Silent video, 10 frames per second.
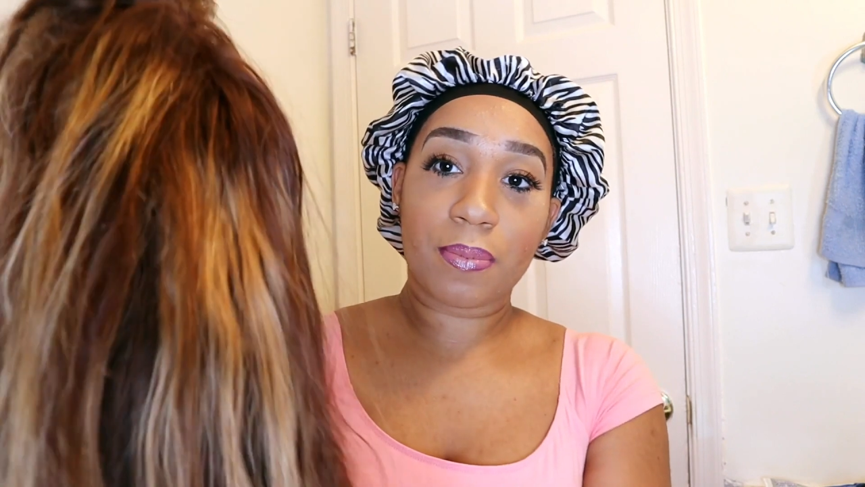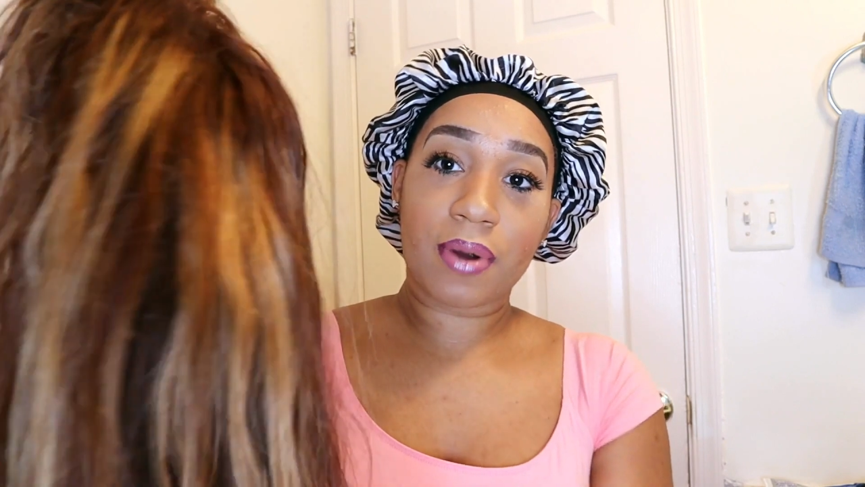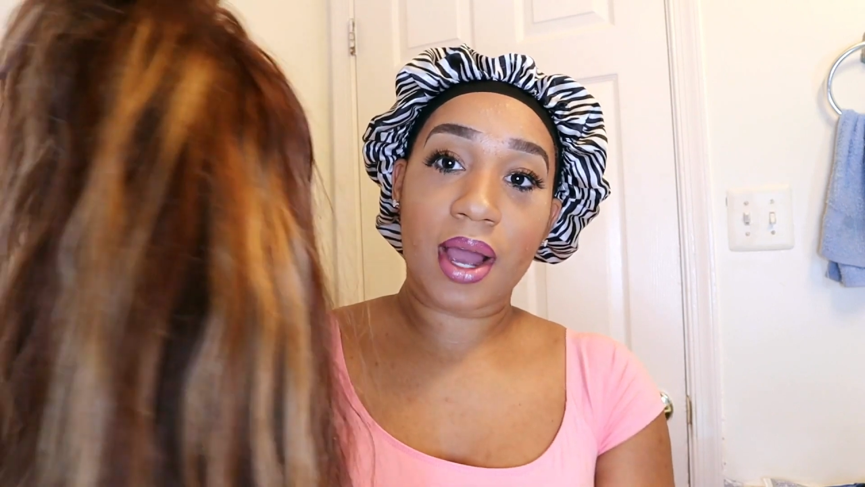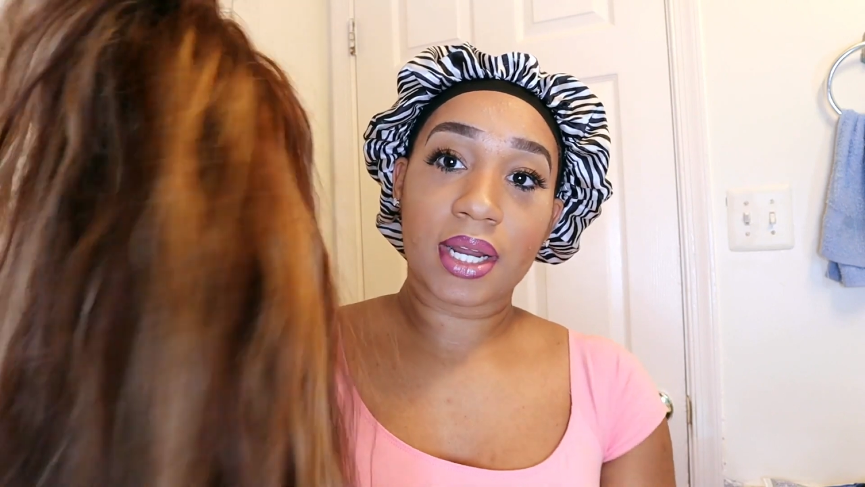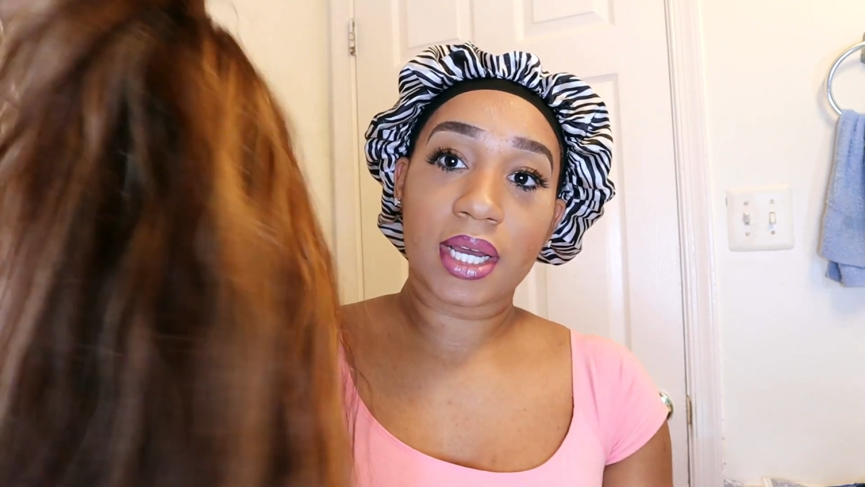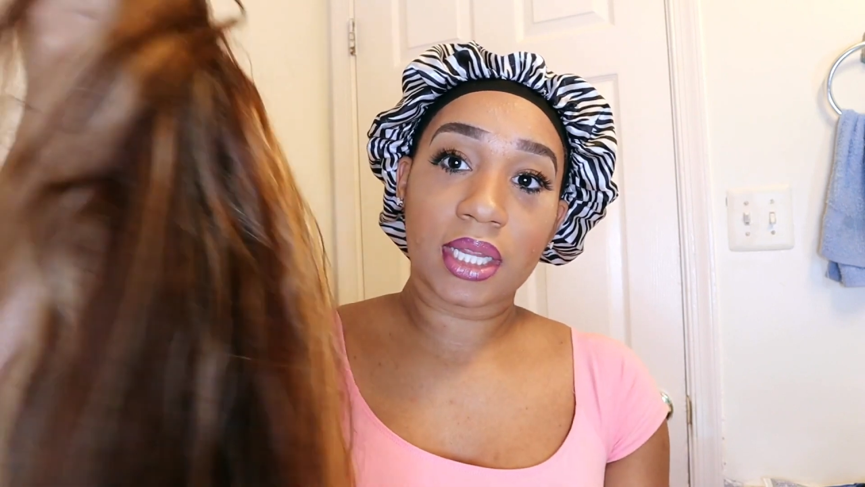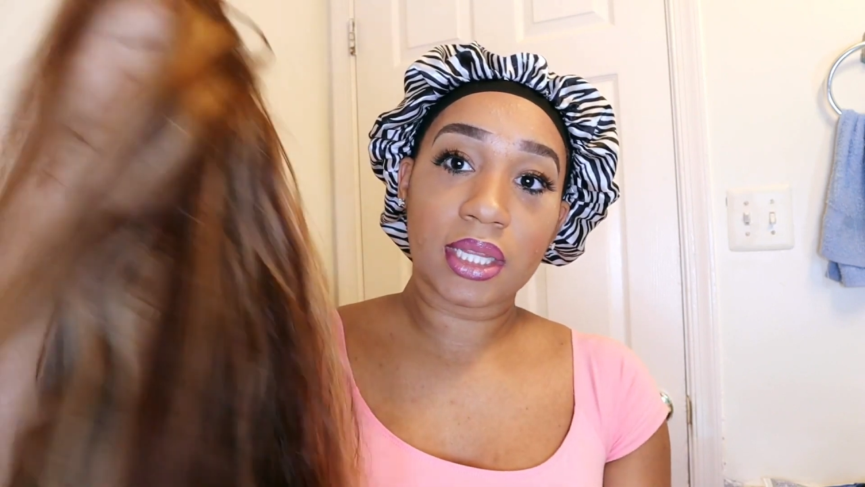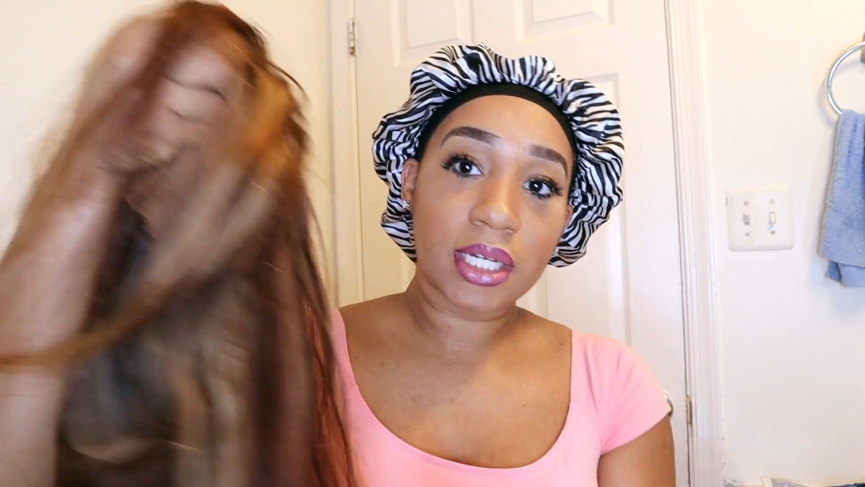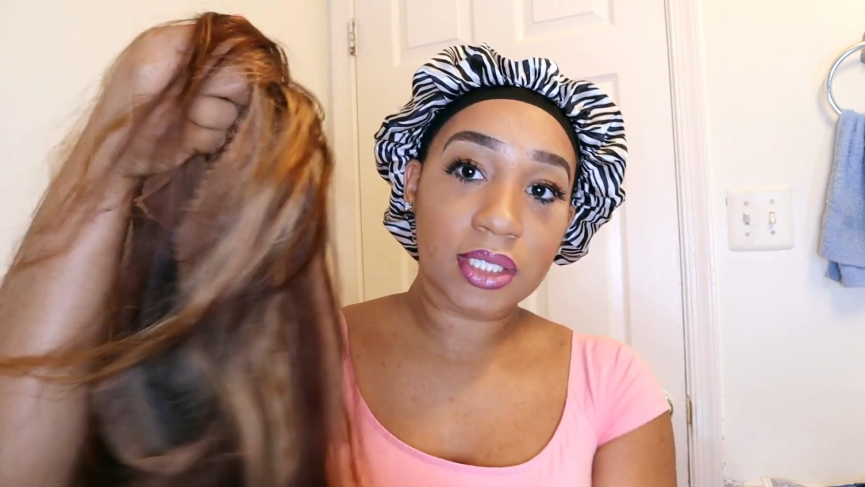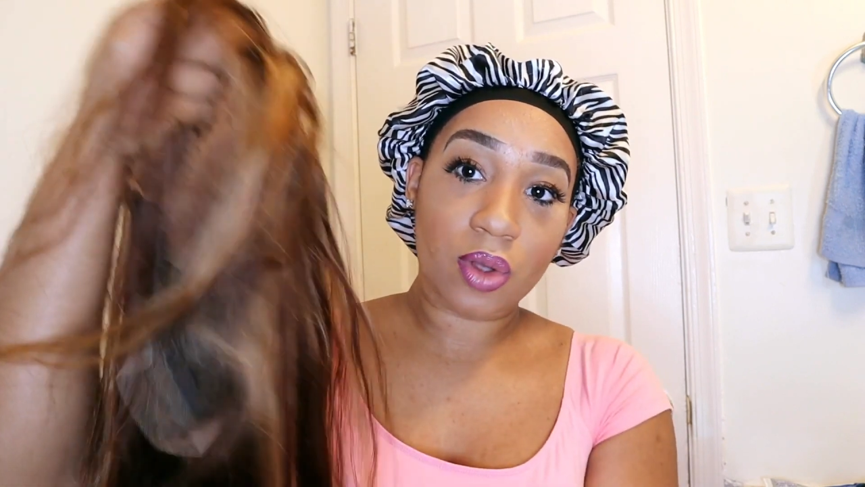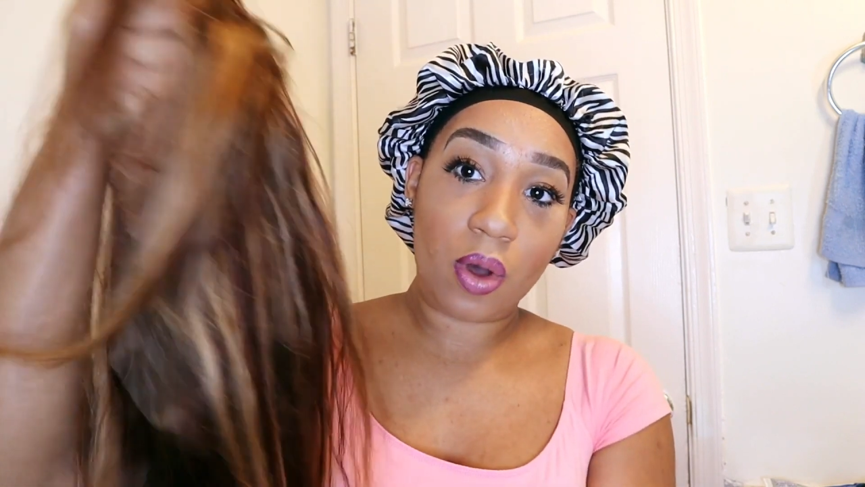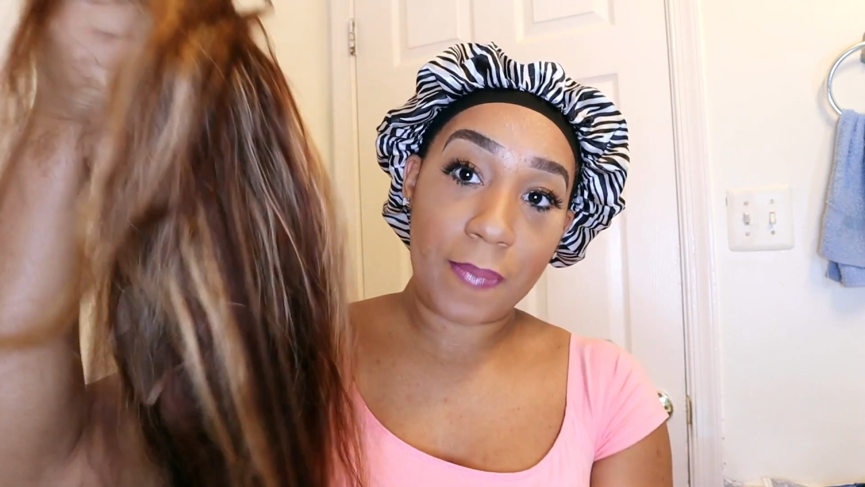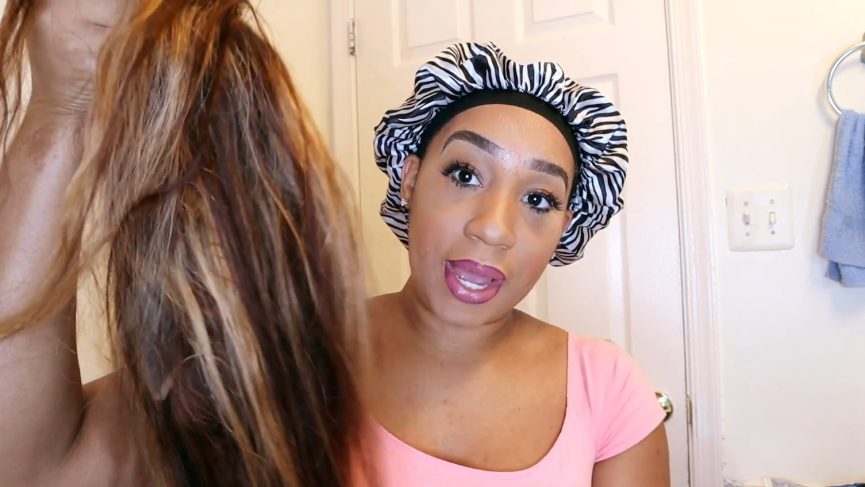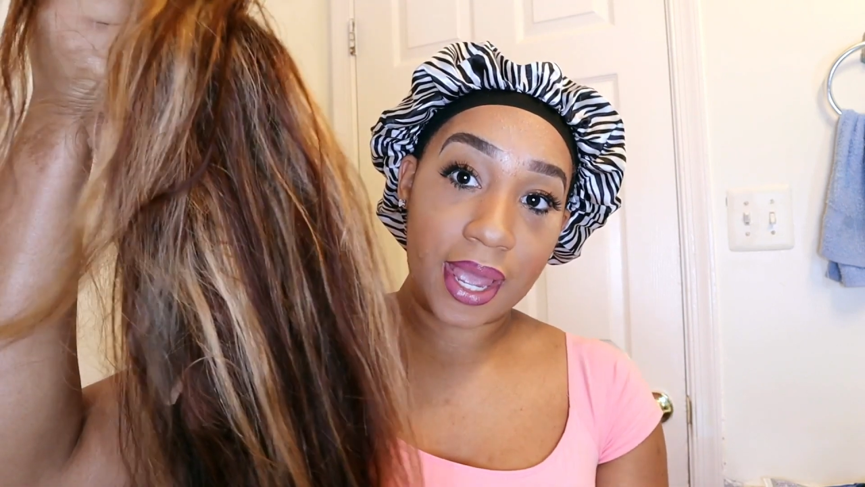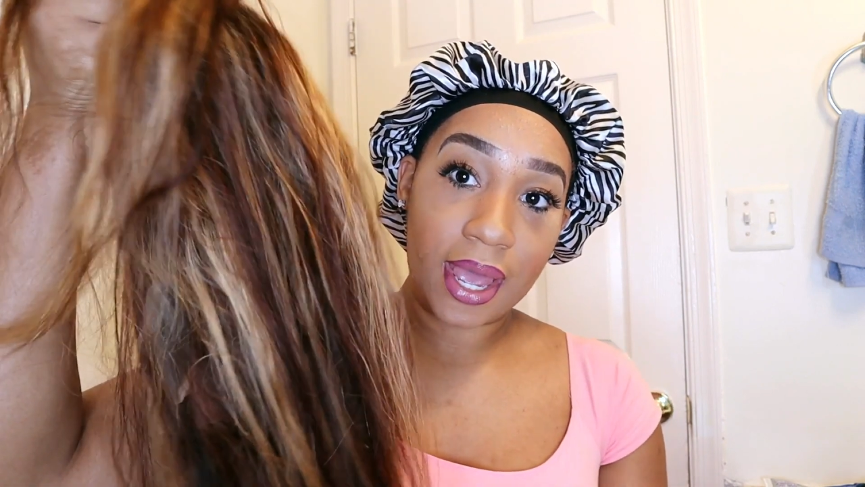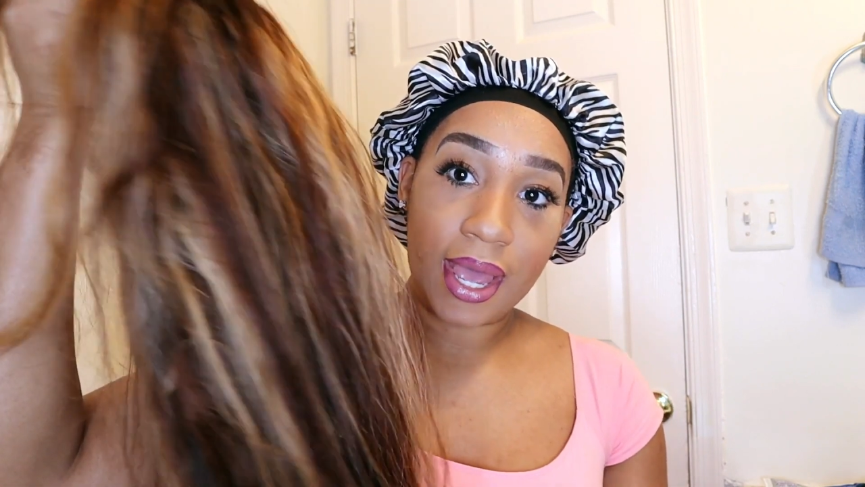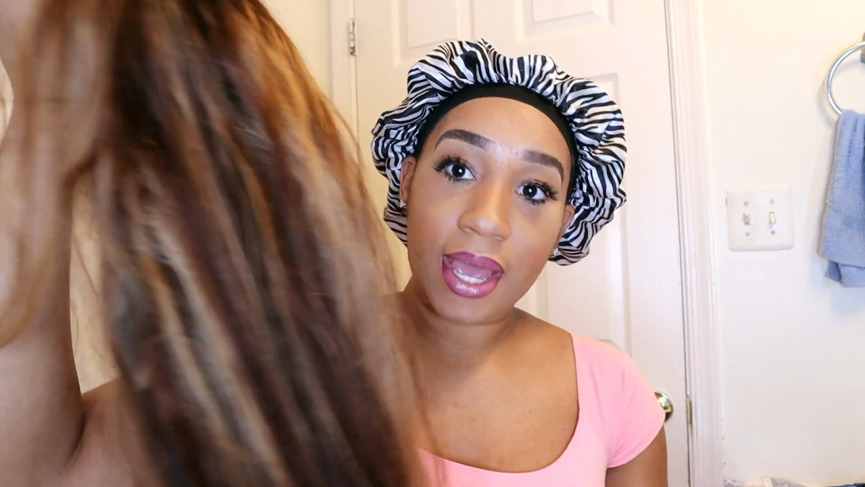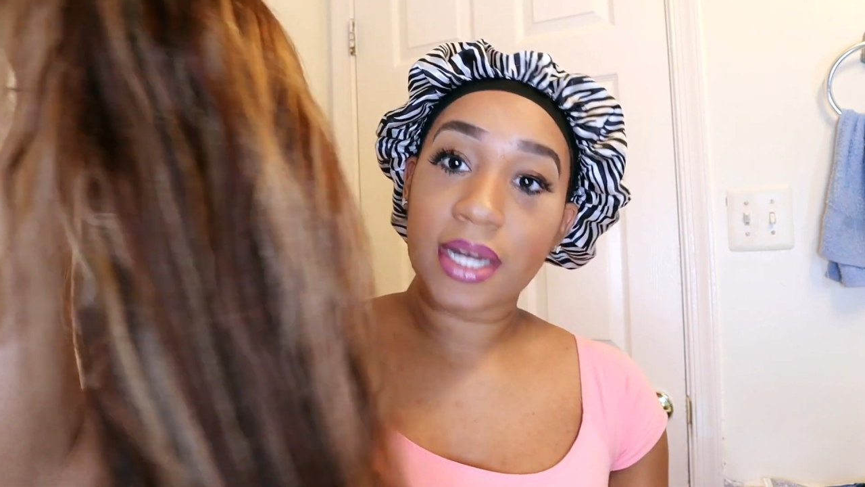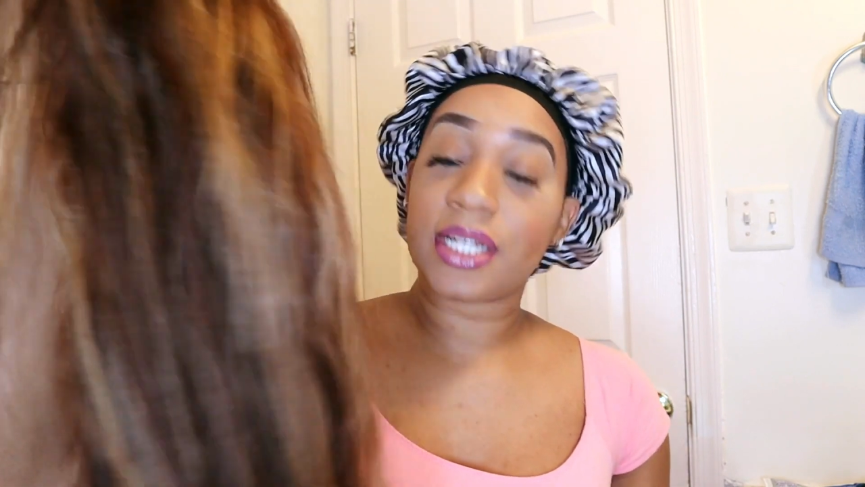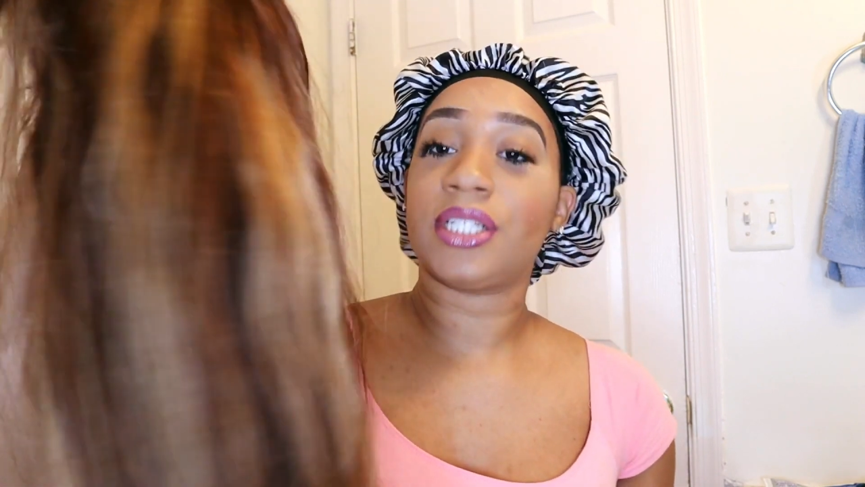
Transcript: product looks on my head,